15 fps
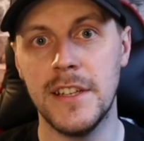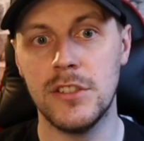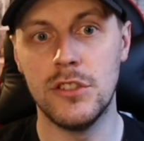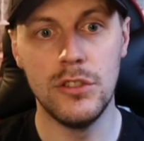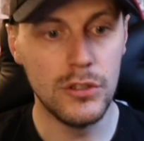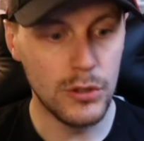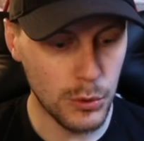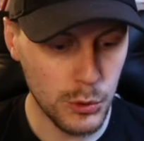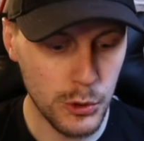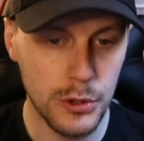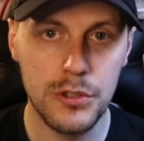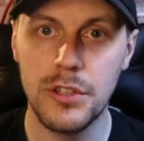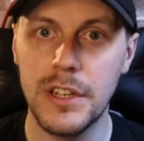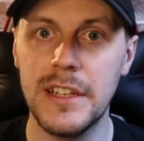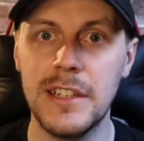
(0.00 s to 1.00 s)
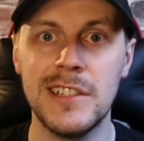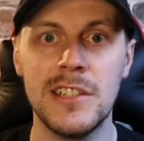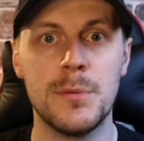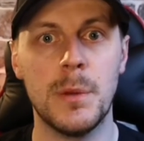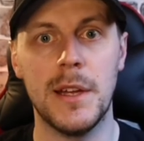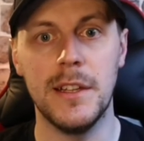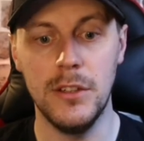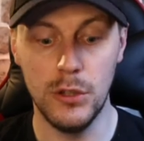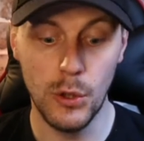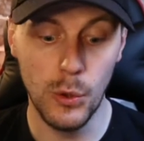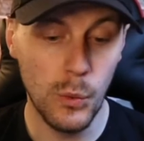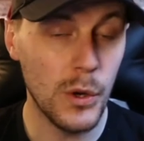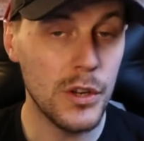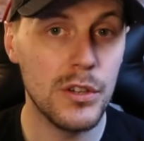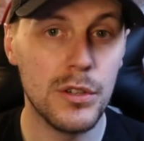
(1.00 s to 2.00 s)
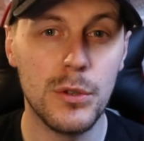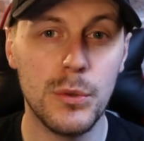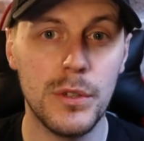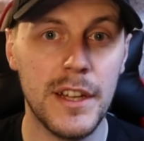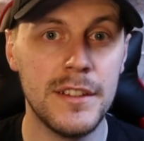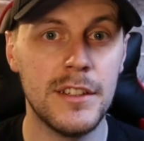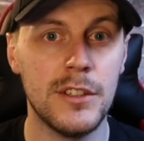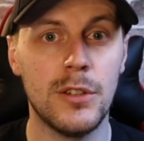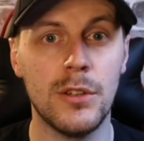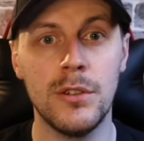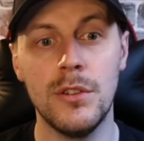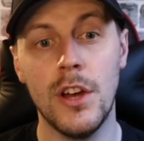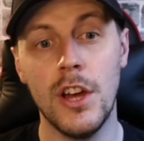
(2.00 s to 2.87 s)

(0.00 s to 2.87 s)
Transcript: know your training split, know what you're going in to do,